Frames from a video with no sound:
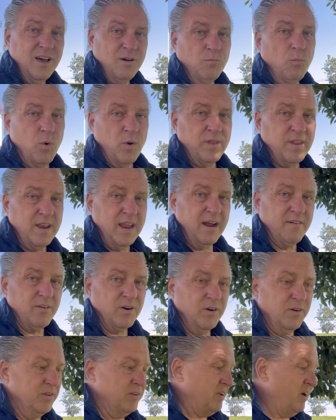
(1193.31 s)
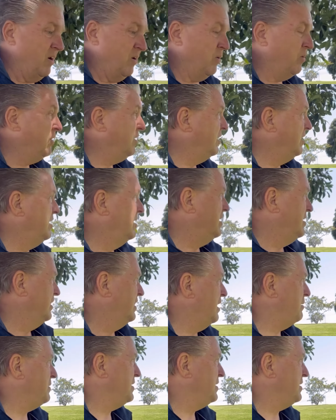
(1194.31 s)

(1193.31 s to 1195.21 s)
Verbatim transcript: more than ever. So let